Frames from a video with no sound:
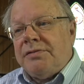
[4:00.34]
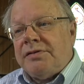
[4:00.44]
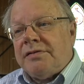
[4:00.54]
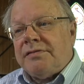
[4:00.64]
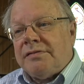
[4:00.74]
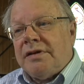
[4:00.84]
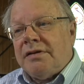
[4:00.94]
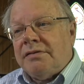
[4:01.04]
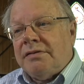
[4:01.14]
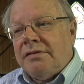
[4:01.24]
just,
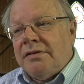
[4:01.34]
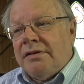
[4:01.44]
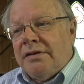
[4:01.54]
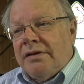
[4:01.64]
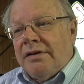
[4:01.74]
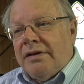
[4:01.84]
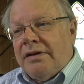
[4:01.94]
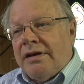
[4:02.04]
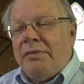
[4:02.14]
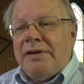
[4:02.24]

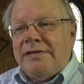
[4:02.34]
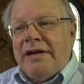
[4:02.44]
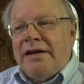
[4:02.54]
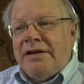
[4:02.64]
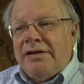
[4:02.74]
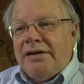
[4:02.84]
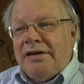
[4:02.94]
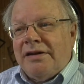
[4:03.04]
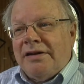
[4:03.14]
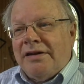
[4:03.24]
I wouldn't
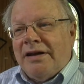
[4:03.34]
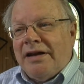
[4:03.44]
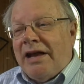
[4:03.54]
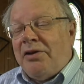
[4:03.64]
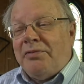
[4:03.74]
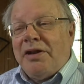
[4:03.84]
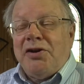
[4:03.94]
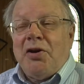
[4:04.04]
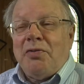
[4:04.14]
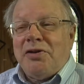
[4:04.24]
say, I don't really
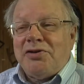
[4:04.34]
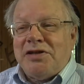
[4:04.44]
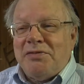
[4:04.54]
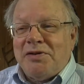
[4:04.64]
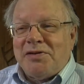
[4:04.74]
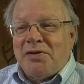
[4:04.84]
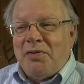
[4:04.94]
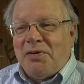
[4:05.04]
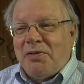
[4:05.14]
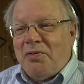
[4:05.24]
know whether she was a
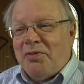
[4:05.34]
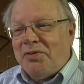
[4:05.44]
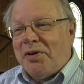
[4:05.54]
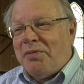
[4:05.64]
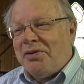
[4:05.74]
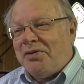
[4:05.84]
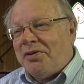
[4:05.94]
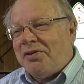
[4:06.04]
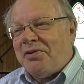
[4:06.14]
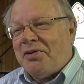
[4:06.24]
quote-unquote normal
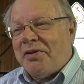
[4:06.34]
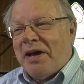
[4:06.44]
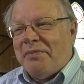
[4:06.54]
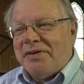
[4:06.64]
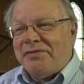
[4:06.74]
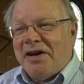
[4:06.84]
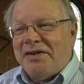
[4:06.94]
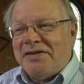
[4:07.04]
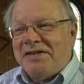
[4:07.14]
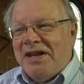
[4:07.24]
girl growing up as
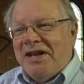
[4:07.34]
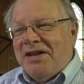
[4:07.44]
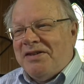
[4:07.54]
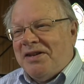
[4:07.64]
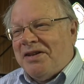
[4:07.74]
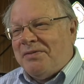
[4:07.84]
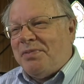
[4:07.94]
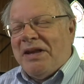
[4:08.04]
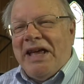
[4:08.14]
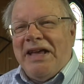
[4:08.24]
far as
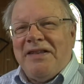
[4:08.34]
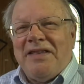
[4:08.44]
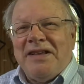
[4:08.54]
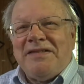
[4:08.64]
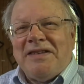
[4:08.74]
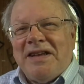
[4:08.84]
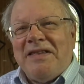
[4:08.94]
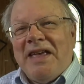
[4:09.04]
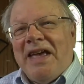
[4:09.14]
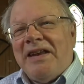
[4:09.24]
playing and things
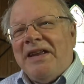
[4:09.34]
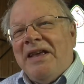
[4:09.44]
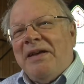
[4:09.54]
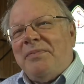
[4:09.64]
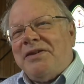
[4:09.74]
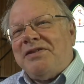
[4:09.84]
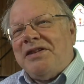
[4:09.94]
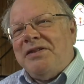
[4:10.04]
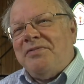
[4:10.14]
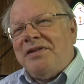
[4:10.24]
like that, but
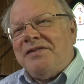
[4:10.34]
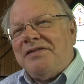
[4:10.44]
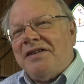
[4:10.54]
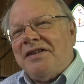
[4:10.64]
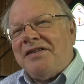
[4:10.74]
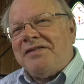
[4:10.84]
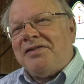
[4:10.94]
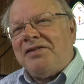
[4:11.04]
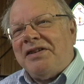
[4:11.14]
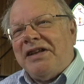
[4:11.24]
she was
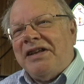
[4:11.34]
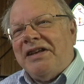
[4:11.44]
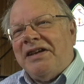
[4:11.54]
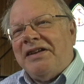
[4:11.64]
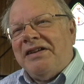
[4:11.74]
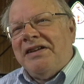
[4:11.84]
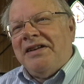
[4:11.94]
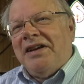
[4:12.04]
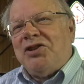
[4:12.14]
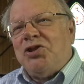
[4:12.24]
certainly
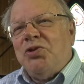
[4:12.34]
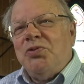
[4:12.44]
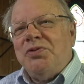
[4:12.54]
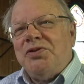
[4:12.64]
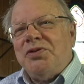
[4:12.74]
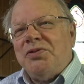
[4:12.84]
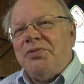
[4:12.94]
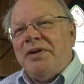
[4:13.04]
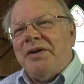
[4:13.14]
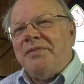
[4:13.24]
attuned
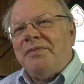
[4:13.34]
to